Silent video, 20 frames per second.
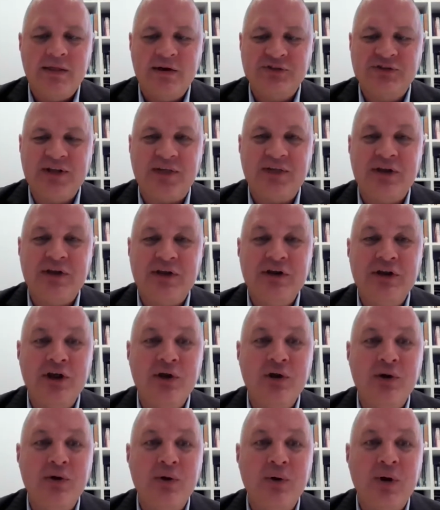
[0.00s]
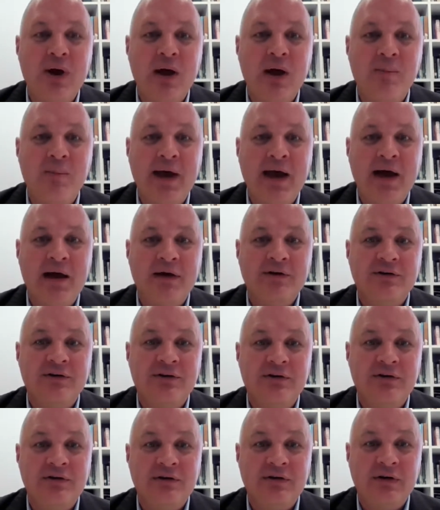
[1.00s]
There's nothing new about
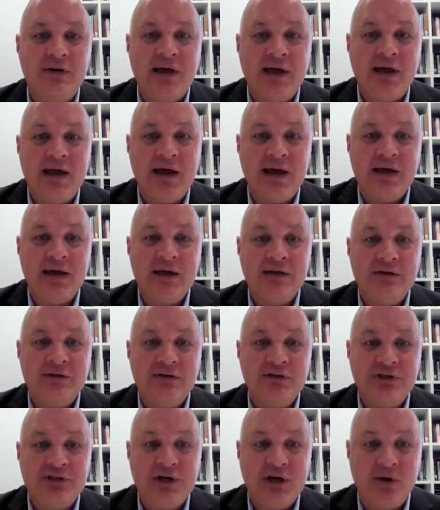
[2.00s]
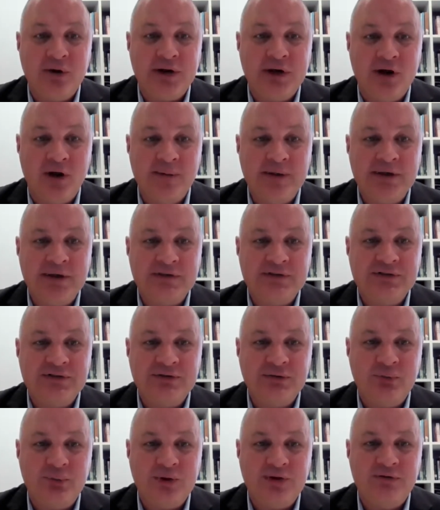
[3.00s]

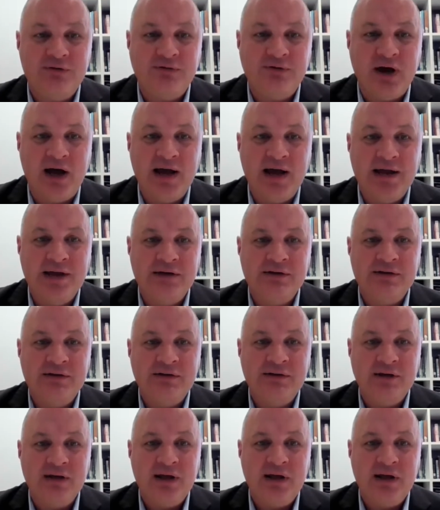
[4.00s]
geoeconomics. We find